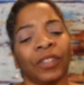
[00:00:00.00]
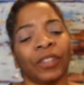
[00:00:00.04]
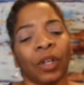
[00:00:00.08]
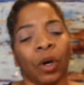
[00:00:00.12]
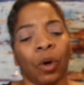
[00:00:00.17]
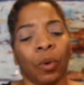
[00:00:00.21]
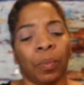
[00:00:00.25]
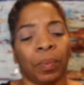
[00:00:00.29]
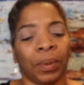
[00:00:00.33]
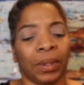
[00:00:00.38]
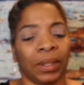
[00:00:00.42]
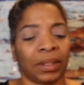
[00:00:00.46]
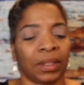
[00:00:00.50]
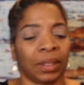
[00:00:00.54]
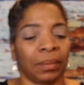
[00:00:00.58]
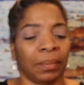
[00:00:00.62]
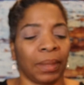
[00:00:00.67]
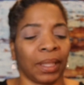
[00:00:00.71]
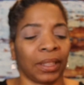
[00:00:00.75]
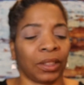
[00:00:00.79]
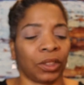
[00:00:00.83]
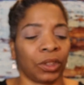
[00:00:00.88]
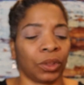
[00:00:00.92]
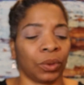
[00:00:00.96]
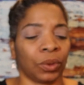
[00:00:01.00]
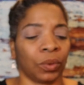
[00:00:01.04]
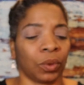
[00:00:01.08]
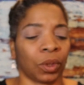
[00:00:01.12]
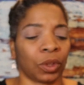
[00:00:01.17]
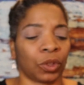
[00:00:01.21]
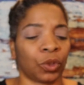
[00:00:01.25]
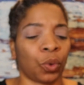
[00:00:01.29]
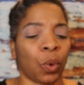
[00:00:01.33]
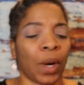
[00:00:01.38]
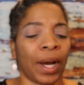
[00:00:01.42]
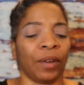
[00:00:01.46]
to open it to make sure.
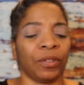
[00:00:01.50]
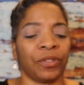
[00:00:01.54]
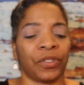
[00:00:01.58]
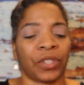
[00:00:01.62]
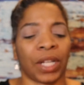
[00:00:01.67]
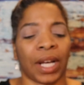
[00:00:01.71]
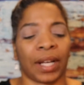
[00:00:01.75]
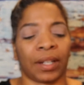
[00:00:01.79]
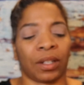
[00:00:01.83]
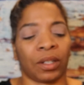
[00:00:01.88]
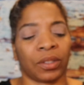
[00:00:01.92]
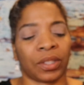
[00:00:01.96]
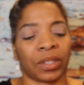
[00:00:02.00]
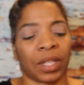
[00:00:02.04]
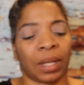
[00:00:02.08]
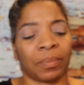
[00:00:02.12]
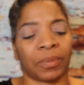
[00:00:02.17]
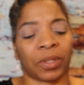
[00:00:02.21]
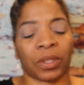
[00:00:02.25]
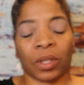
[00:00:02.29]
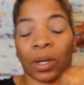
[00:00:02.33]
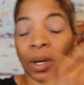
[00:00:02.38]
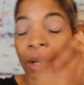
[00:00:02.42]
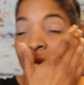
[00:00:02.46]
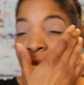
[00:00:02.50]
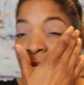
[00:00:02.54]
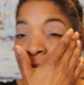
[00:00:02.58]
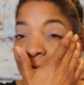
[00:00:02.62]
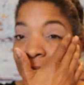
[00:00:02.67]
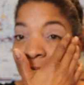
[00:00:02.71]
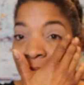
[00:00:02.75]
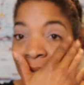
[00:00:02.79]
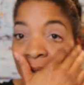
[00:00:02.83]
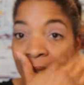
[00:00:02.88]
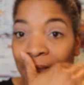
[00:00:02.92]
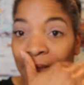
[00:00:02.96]
12 shadows, I'm sorry, it
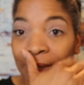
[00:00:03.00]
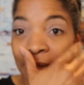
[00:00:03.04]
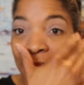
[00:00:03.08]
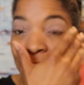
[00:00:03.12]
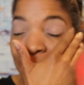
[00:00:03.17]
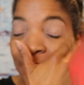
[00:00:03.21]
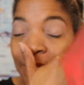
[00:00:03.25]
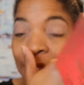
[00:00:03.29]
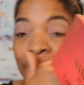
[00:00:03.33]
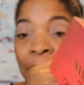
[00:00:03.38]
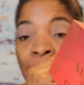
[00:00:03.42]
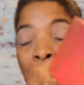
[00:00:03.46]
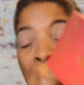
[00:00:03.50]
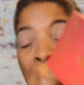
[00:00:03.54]
even says it.